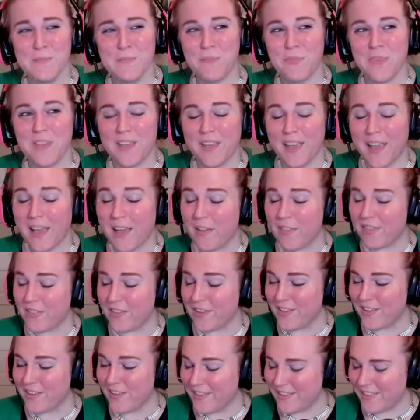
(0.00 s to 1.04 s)
nah. Yeah.
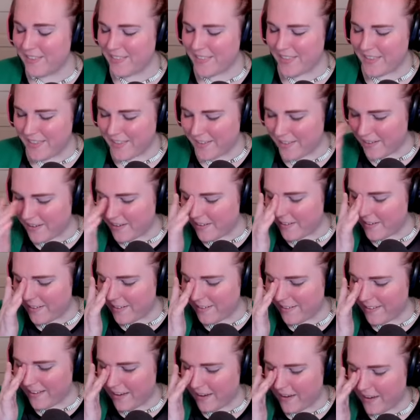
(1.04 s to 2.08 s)
The but, um... the
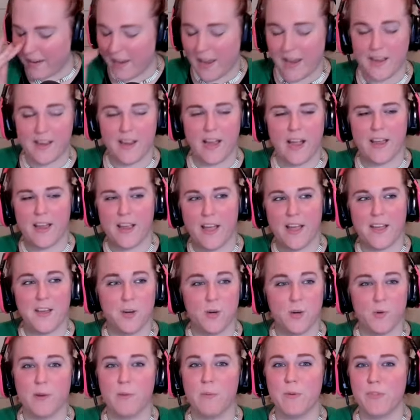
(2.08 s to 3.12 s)
uh, I, I I
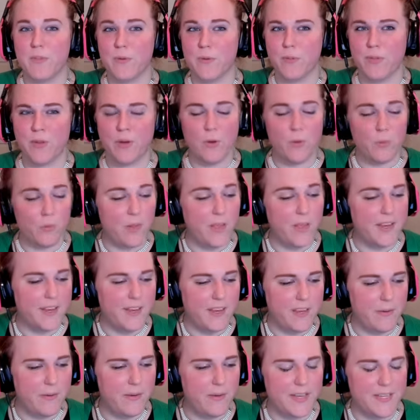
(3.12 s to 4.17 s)
agree with you though.
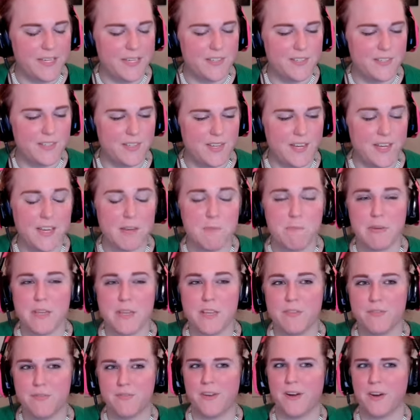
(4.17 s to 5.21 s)
Like it, it is it can
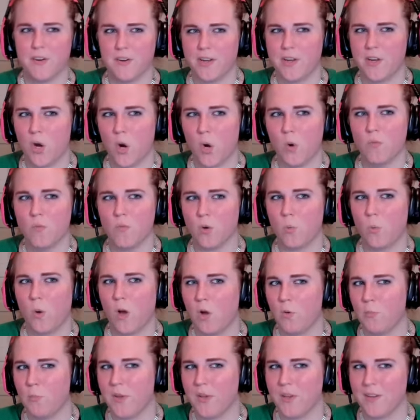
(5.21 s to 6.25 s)
be a very
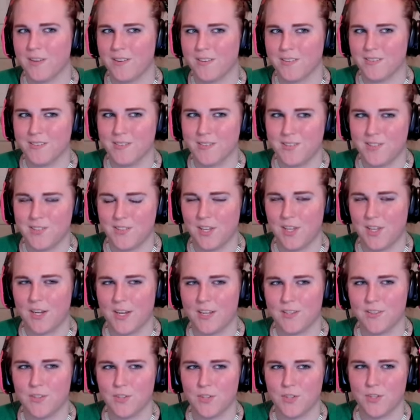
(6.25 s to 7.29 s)
overwhelming
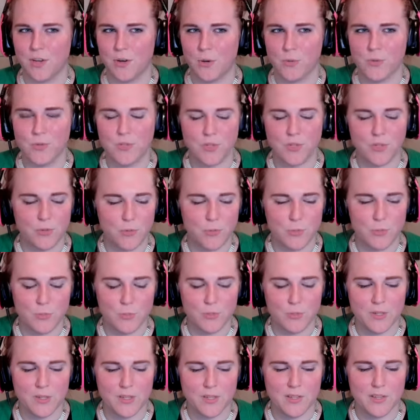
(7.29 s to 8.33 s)
city to go
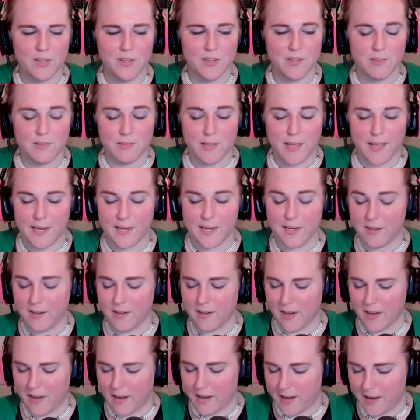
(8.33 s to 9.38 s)
to. Mm-hmm.
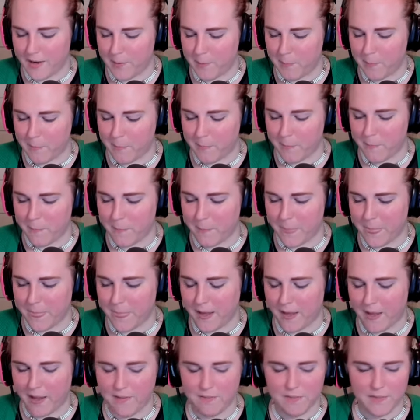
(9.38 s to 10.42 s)
Like um,
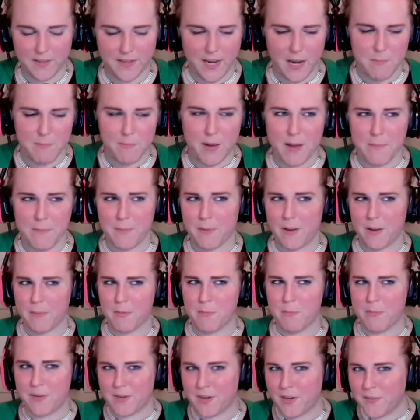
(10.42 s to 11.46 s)
I, like I'm I'm
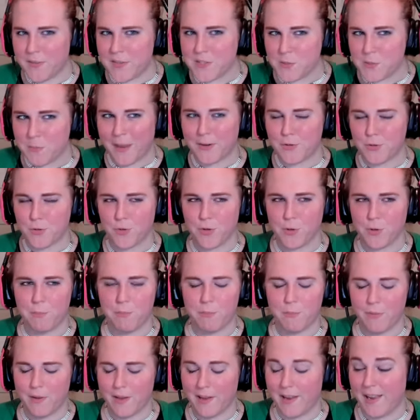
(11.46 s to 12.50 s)
I'm a bit on the
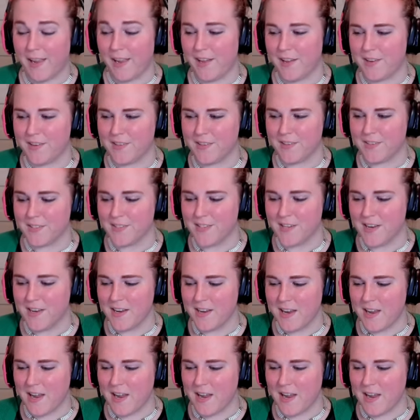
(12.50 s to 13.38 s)
spectrum, and